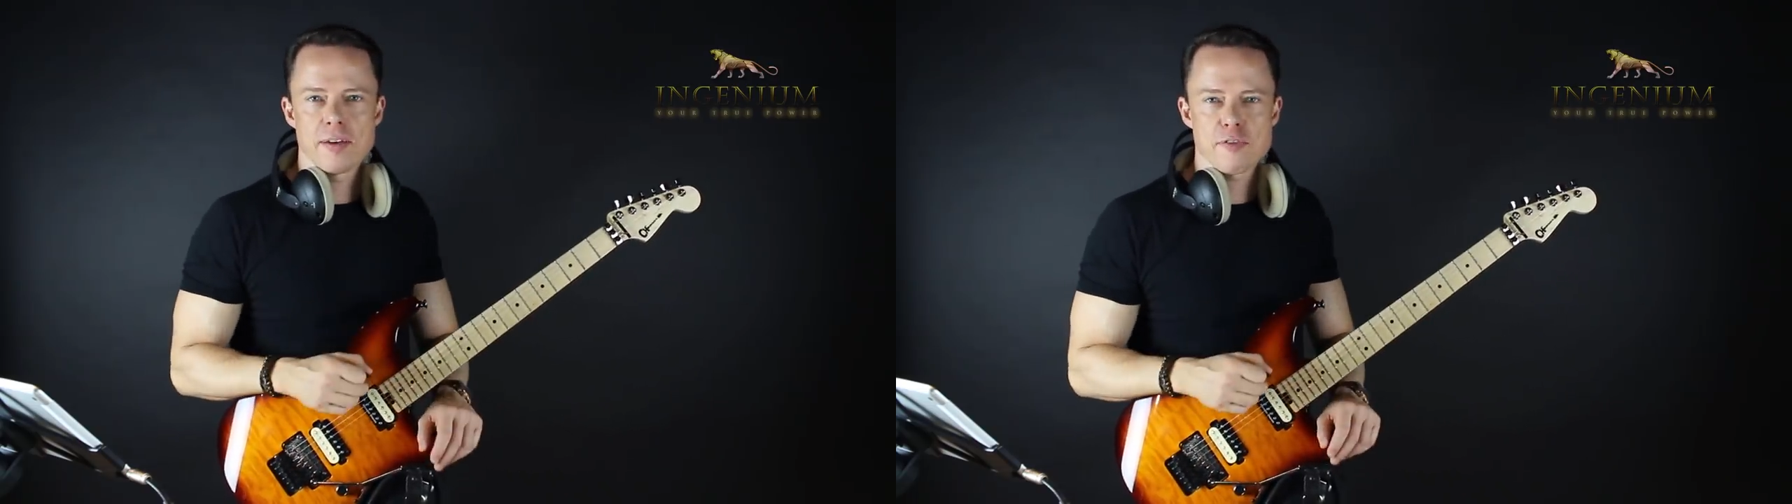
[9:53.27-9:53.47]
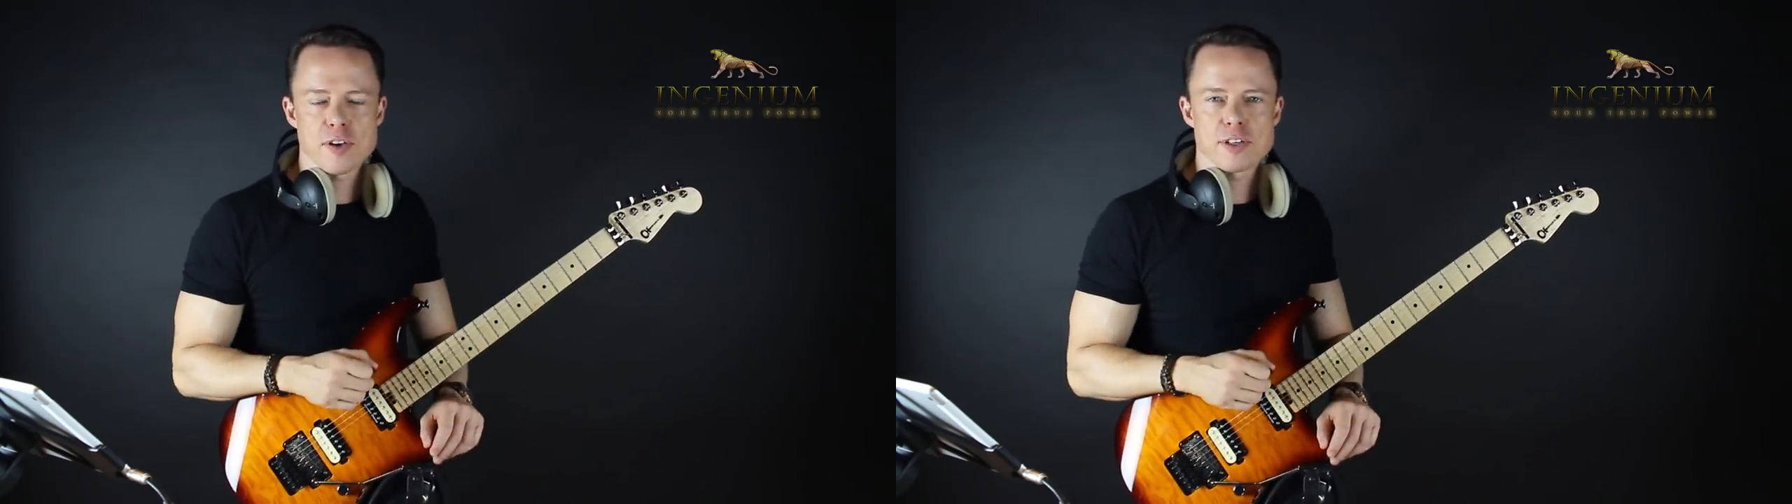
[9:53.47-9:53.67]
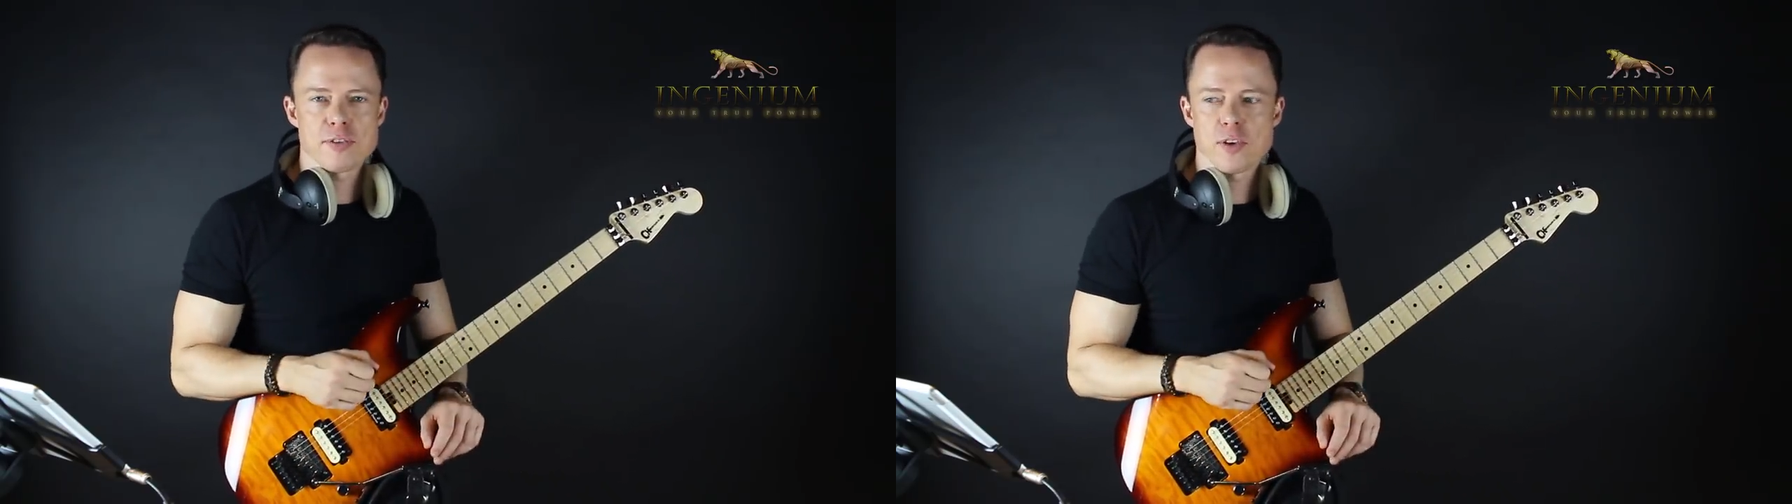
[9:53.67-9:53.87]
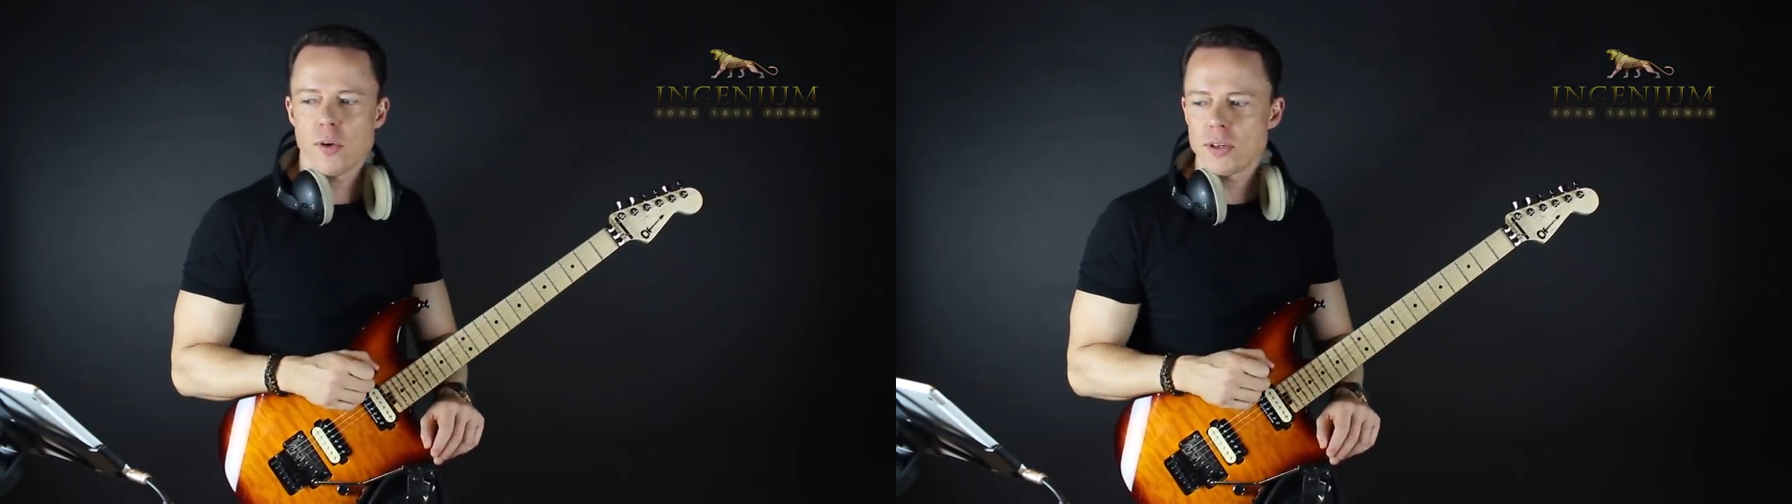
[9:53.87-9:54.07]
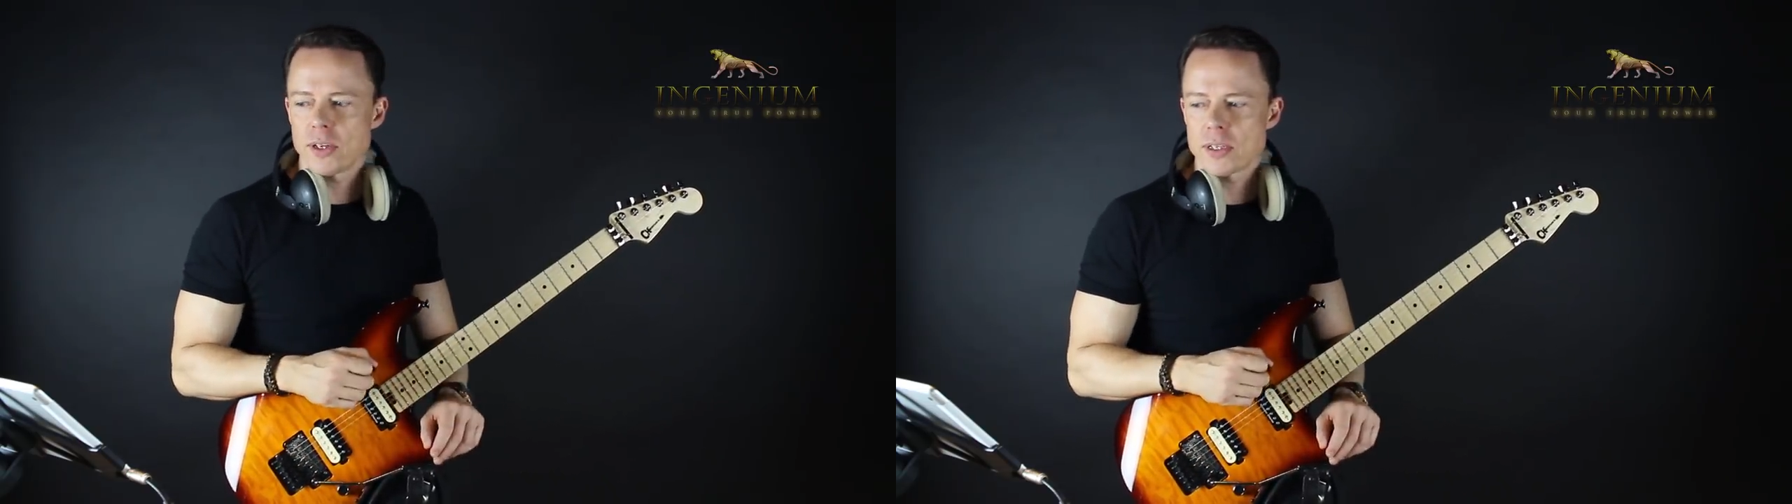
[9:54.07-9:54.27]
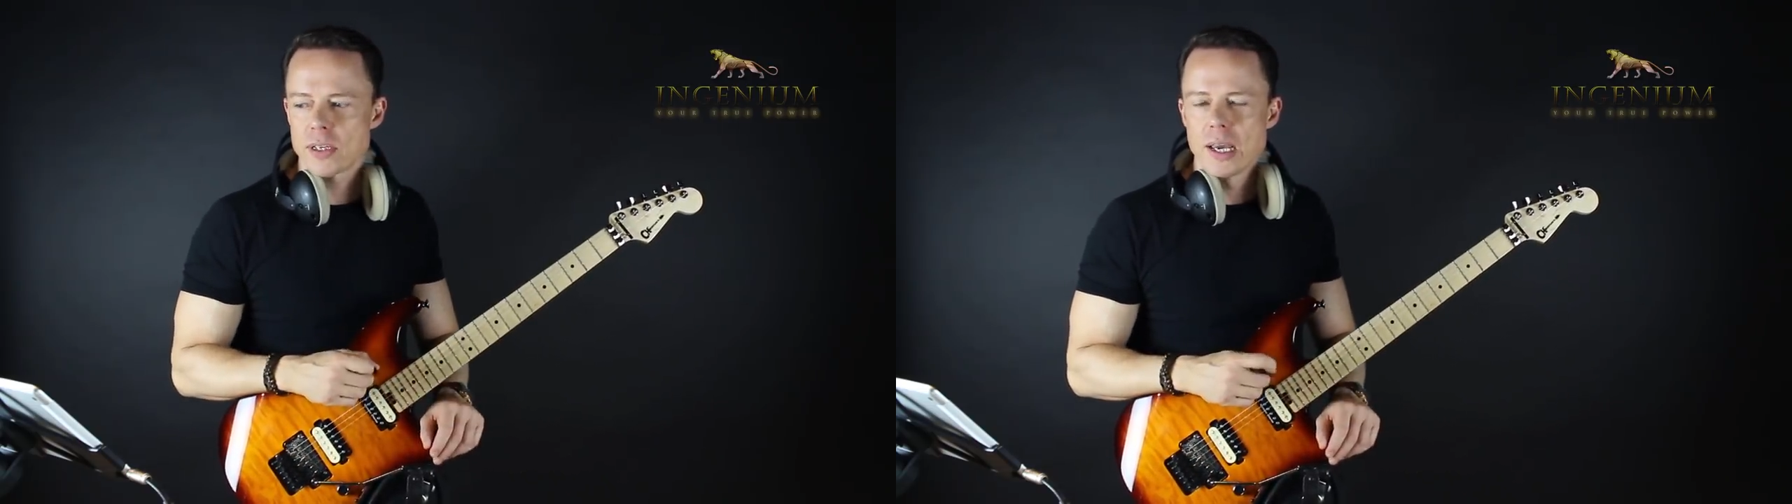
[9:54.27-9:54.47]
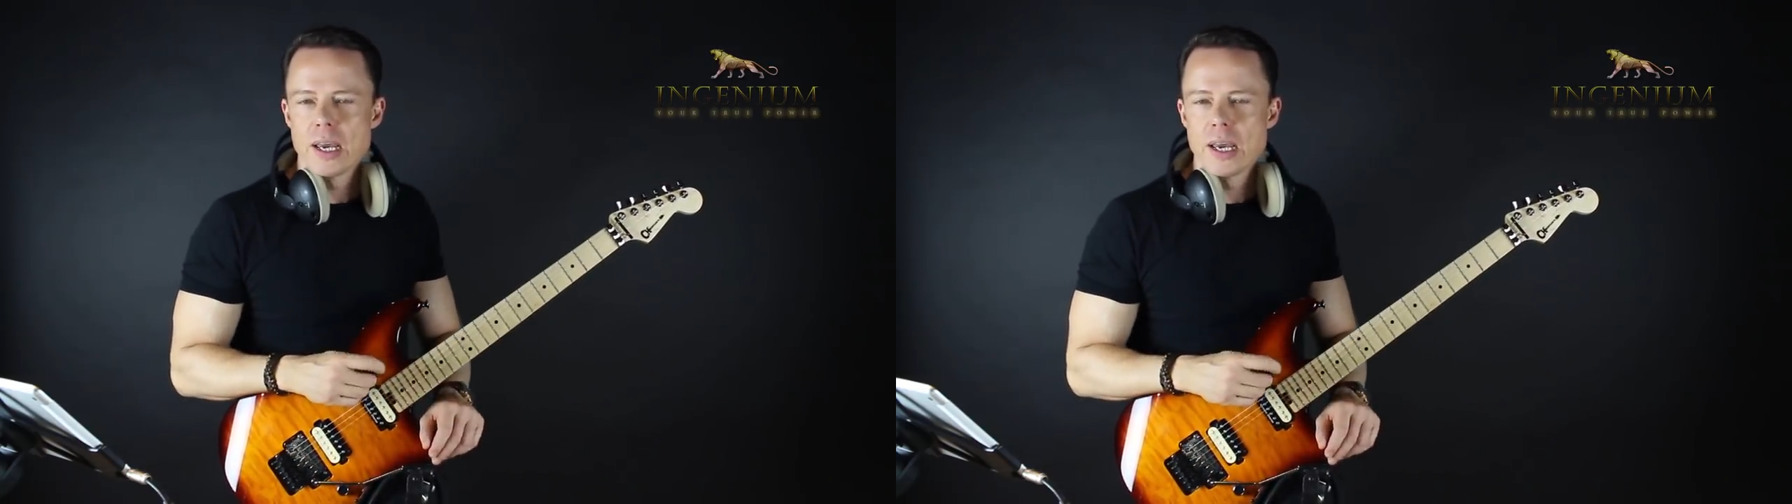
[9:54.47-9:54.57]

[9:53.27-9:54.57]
in front of an audience.